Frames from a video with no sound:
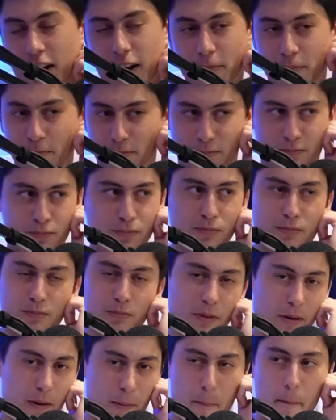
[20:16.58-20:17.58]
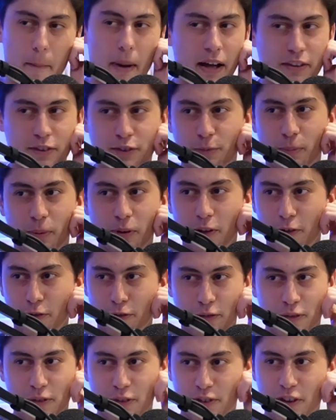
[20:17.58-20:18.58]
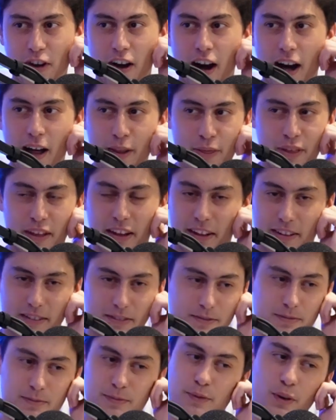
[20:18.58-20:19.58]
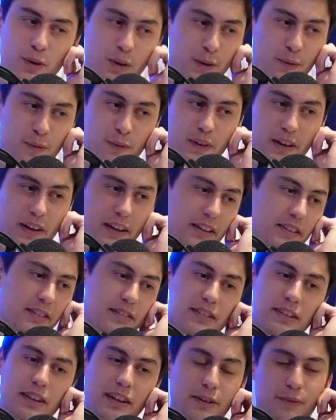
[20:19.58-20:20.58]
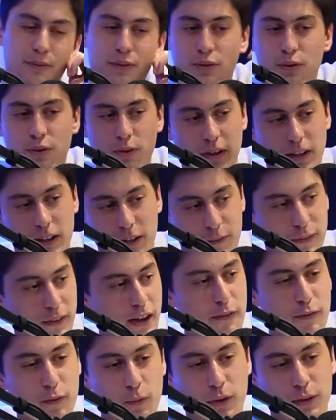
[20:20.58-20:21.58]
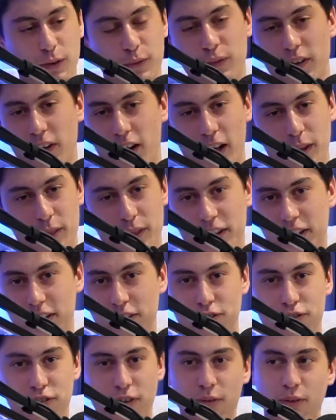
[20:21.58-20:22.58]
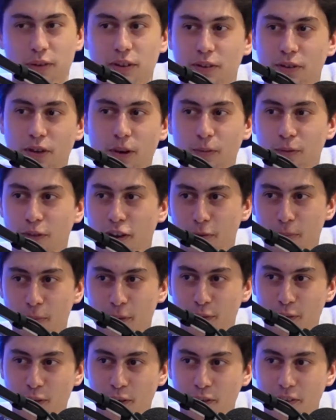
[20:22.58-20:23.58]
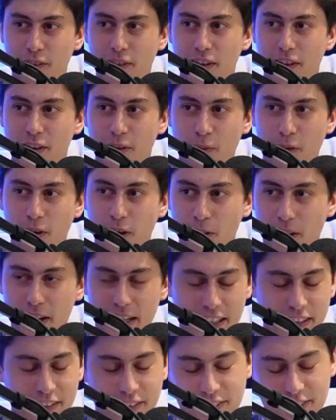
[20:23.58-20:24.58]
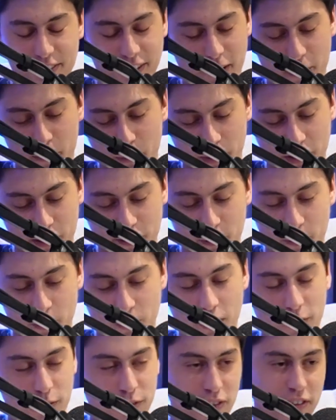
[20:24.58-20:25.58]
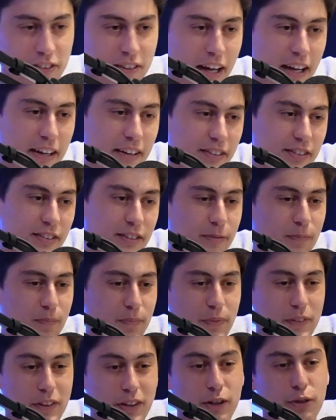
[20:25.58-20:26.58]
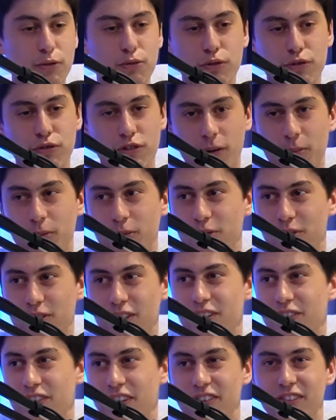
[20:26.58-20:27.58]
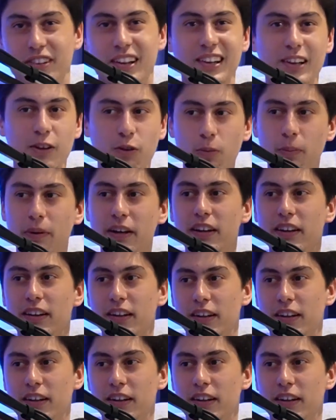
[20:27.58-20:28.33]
I'm a massive believer in this guy. I think fully fit, if everyone's fit, I think he's generally a top 5 midfielder in the world. He's unbelievable. Obviously, he's had his injury troubles this season a little bit.